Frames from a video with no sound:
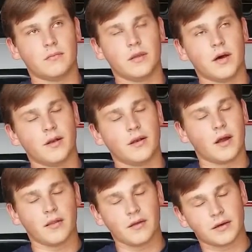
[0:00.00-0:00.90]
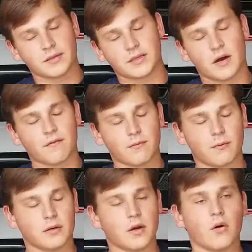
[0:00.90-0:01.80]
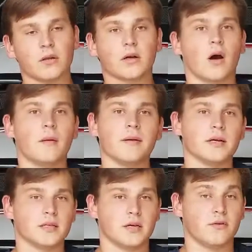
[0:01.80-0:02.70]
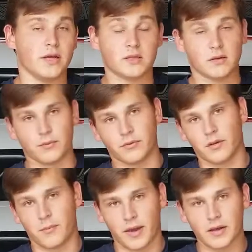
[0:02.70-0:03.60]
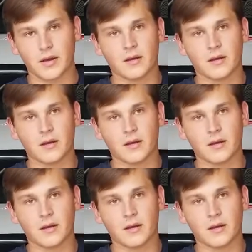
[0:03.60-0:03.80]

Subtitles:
none of the stuff would go on the car because it could easily ruin the paint,